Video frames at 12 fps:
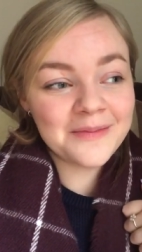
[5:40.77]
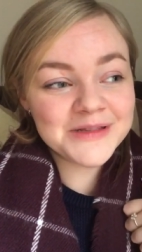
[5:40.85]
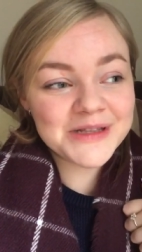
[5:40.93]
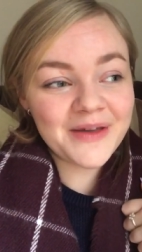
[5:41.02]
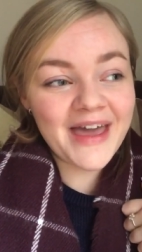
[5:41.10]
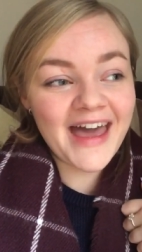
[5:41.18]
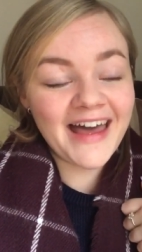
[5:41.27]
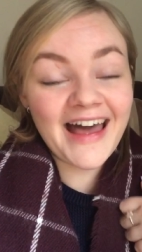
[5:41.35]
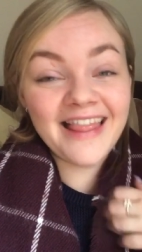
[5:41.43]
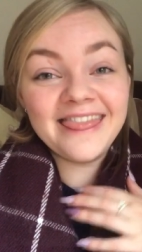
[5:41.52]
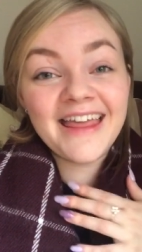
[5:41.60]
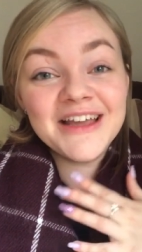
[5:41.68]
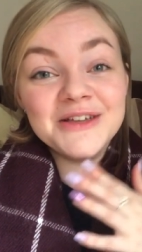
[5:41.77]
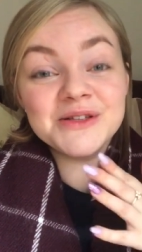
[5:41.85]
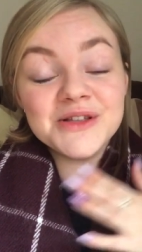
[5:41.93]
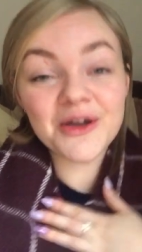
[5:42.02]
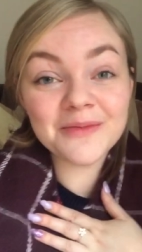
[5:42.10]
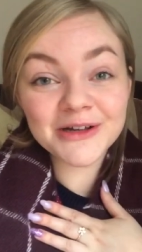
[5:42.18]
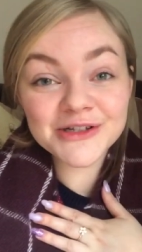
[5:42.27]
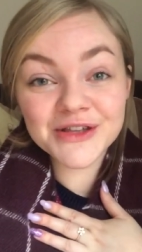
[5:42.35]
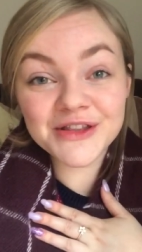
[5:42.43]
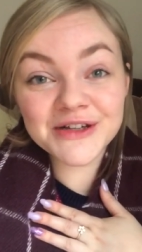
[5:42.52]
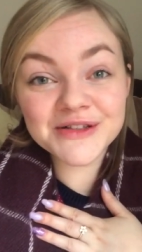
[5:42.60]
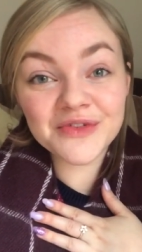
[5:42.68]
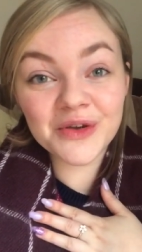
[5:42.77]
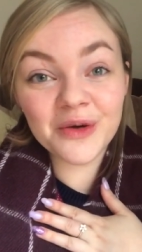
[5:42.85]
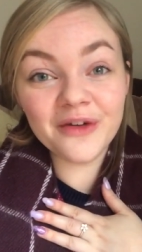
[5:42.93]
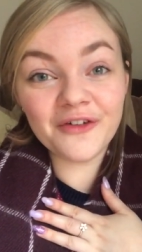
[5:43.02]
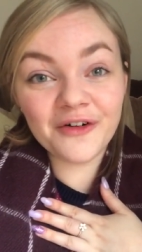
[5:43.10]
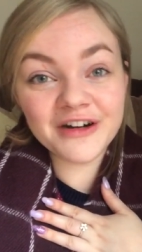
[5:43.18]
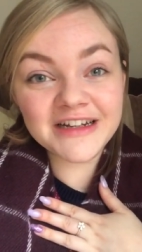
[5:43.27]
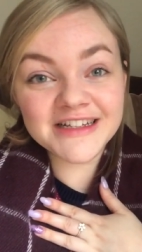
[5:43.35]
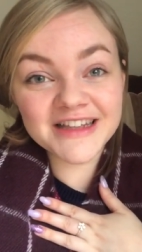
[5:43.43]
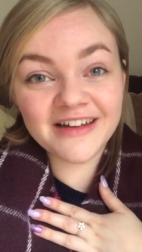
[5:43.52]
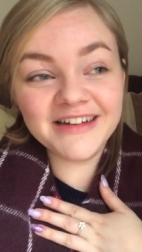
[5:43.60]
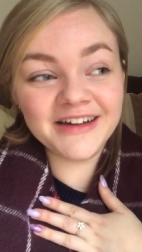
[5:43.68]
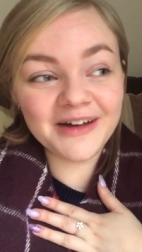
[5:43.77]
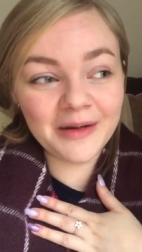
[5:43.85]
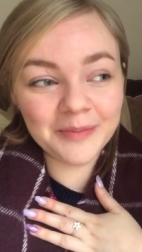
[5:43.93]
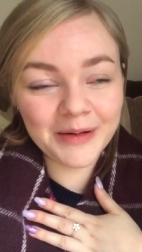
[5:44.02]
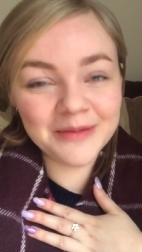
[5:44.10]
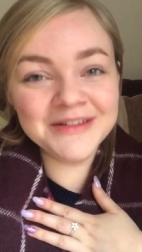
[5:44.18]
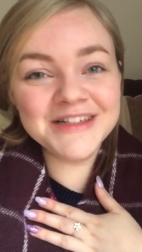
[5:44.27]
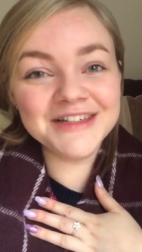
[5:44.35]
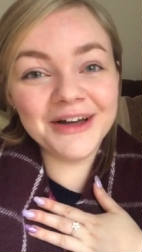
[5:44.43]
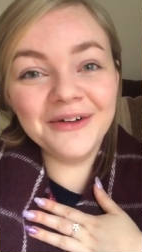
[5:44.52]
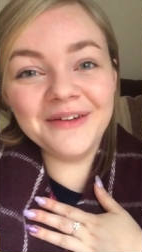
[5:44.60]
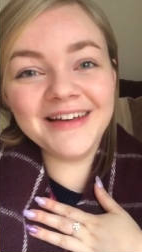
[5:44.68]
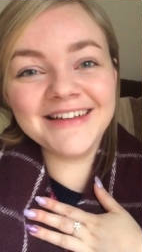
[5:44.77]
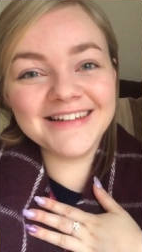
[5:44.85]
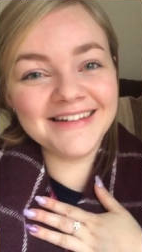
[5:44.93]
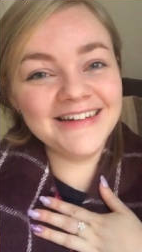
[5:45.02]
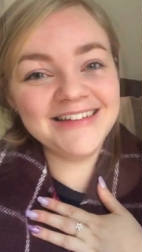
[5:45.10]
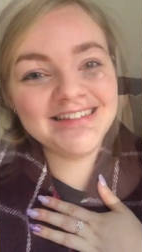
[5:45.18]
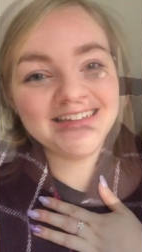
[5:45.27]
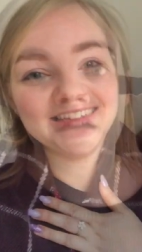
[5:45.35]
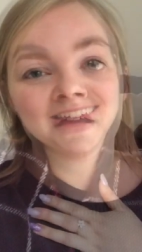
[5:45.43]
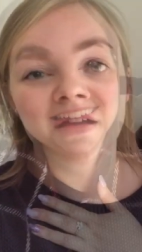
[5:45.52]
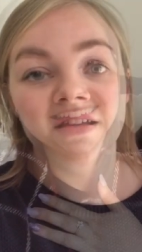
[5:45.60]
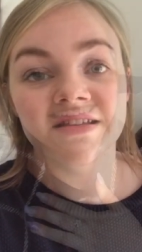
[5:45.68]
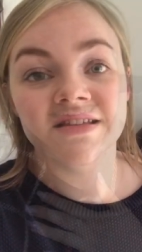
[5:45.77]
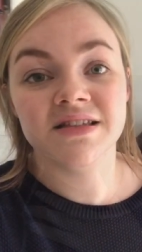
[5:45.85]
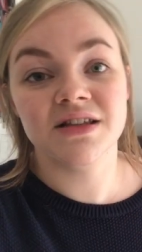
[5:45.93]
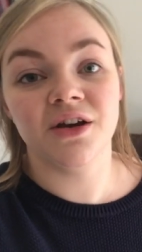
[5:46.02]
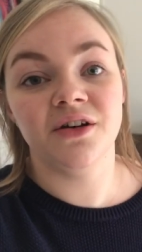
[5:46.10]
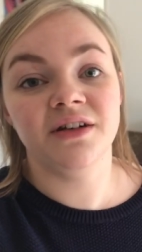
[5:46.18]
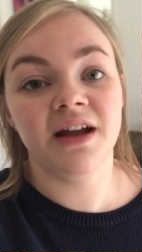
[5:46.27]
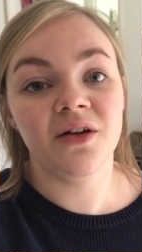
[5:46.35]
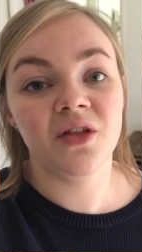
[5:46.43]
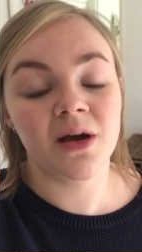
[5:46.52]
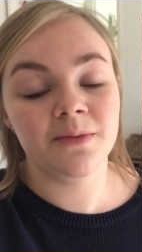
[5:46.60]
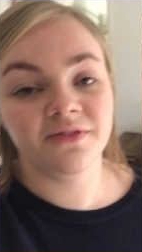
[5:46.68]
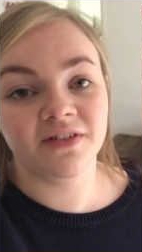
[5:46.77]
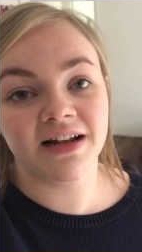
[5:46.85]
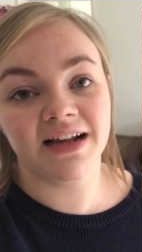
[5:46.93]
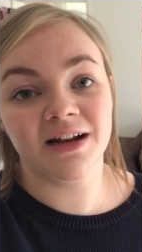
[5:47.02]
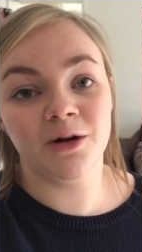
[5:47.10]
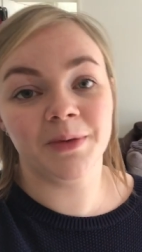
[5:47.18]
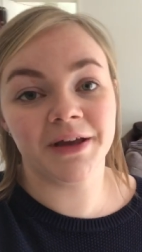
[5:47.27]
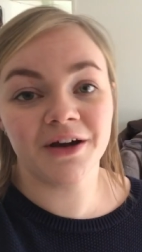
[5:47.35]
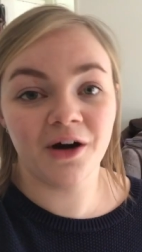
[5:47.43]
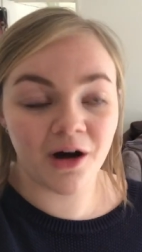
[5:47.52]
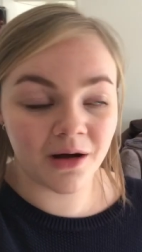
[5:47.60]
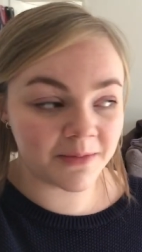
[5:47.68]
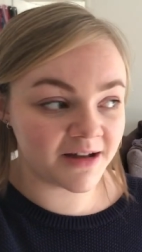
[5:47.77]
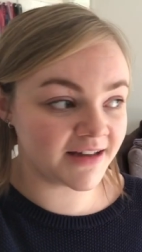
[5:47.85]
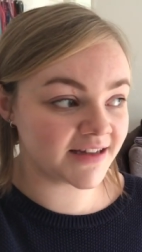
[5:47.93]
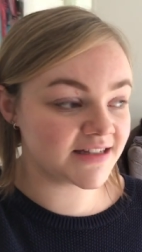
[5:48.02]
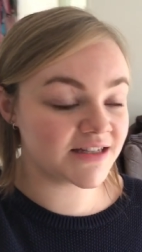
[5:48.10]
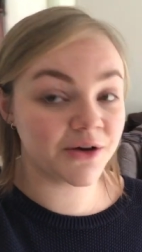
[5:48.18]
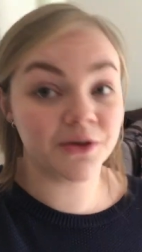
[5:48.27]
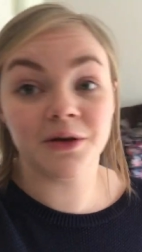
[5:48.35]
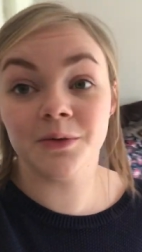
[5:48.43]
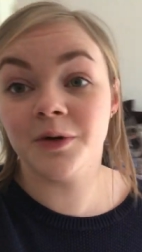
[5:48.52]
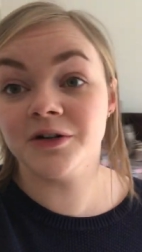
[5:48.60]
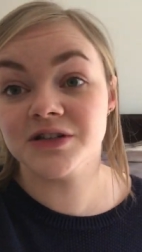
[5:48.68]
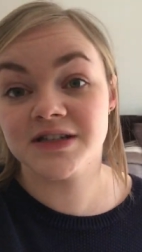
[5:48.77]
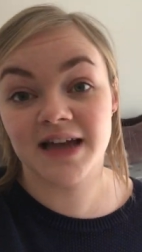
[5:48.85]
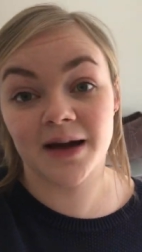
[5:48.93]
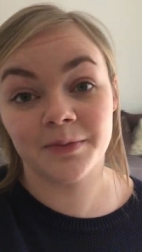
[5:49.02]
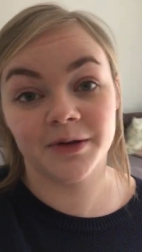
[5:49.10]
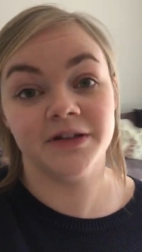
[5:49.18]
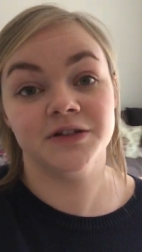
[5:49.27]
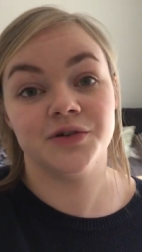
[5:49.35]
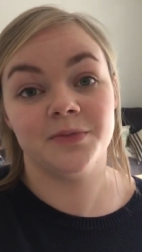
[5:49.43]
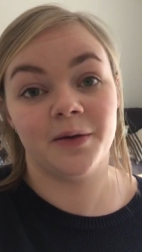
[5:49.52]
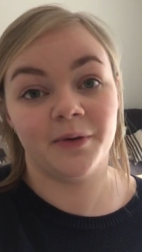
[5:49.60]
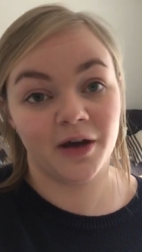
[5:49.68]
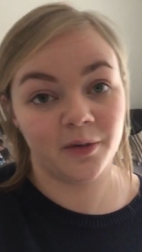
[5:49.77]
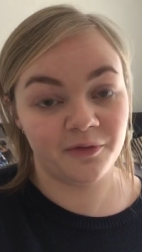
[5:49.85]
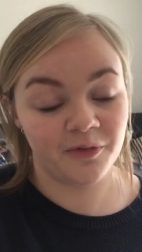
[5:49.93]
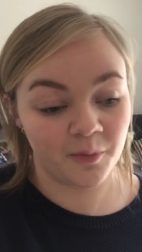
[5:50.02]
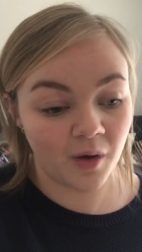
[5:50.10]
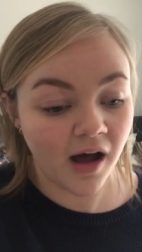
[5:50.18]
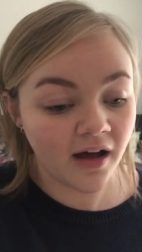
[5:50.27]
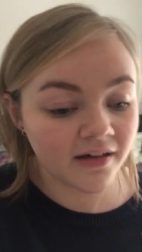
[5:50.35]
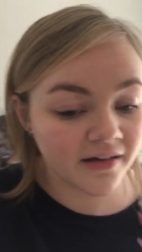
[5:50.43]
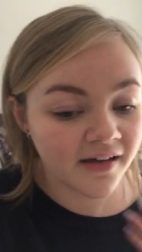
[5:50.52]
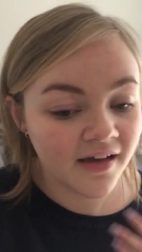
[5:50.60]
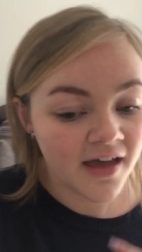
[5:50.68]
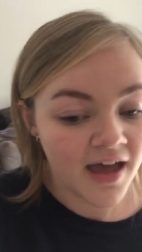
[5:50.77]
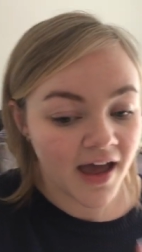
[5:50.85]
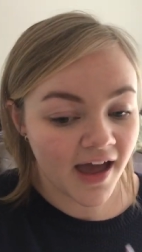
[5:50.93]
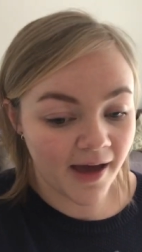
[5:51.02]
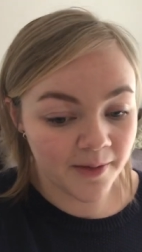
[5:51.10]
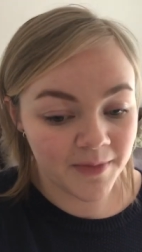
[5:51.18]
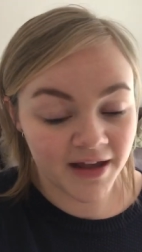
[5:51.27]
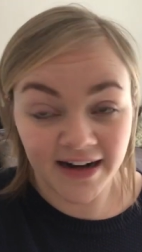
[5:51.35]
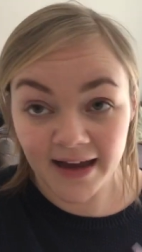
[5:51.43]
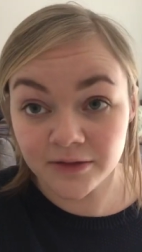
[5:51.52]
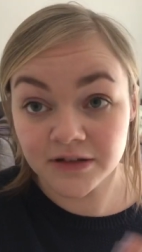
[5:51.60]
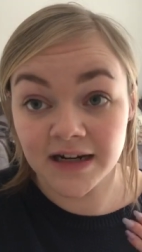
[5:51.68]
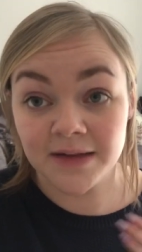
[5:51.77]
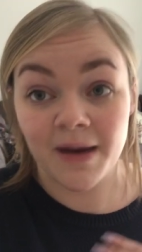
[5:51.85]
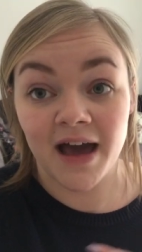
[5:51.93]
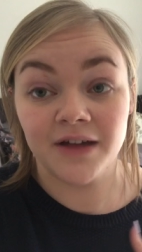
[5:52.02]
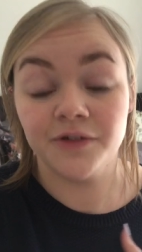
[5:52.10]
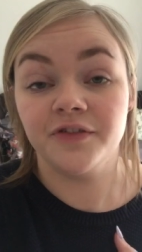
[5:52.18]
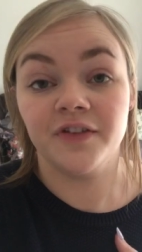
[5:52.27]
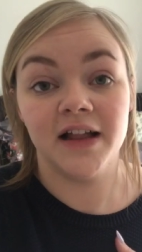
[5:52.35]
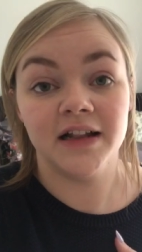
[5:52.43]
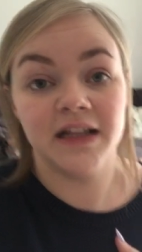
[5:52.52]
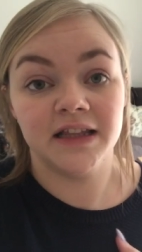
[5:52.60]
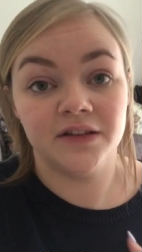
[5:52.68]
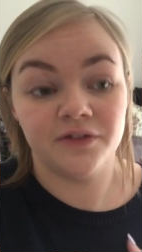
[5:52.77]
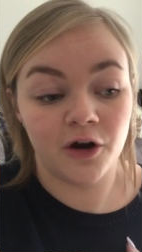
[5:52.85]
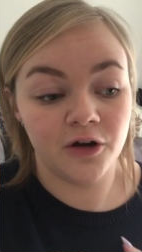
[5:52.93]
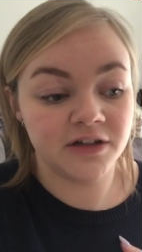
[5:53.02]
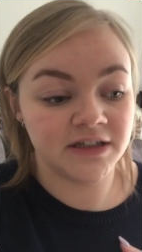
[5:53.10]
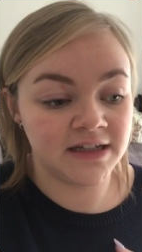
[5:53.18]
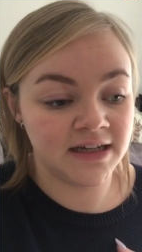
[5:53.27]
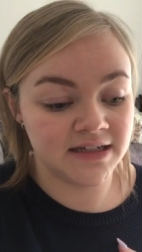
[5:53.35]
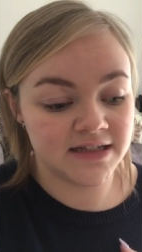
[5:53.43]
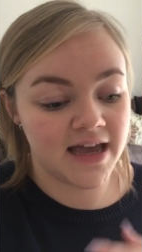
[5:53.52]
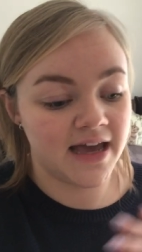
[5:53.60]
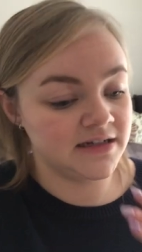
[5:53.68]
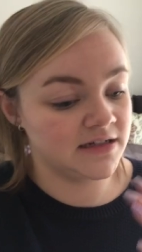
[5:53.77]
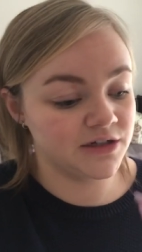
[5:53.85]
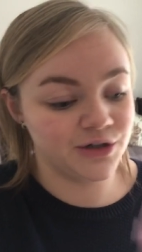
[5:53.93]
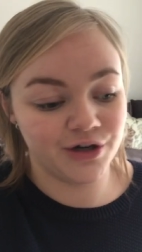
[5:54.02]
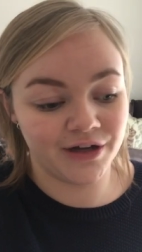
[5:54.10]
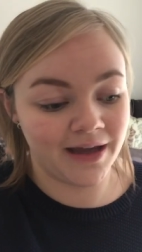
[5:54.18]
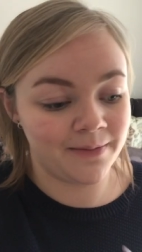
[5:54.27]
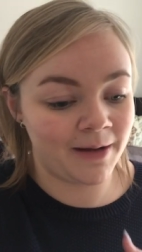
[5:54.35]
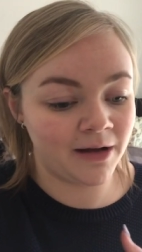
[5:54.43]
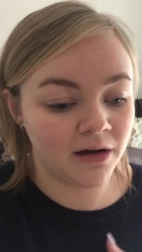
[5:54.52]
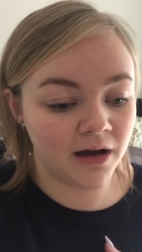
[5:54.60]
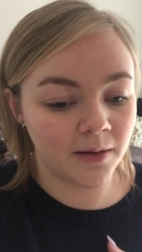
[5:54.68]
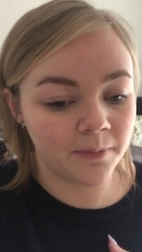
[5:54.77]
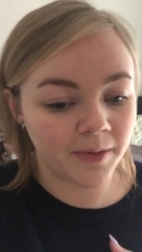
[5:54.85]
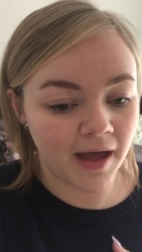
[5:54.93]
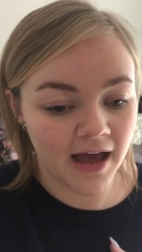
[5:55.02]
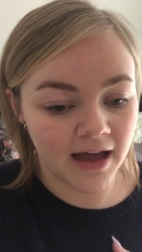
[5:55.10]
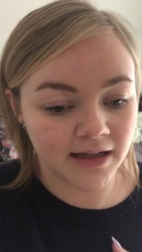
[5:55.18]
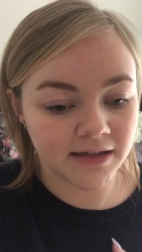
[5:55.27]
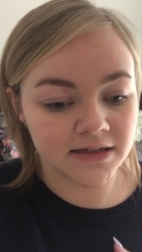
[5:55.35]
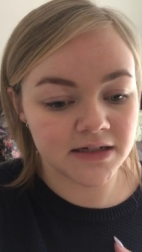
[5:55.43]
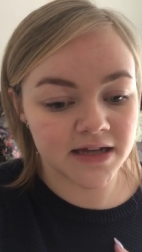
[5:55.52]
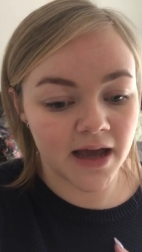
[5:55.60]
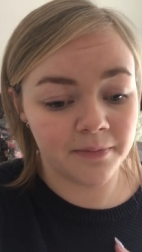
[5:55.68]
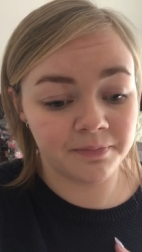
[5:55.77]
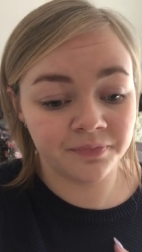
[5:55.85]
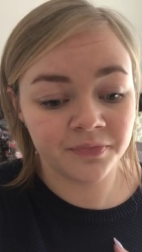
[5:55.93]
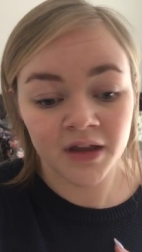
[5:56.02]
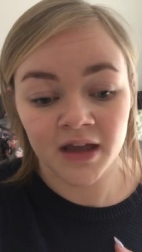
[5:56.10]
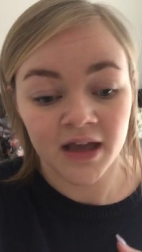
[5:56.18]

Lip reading: So yeah, and thank you so much to those of you who have already signed up. I'm so excited. So now that I'm feeling a little bit calmer, I can tell you what just happened on my way home from work. An elderly man fell in the road and hit his head and couldn't get back up, and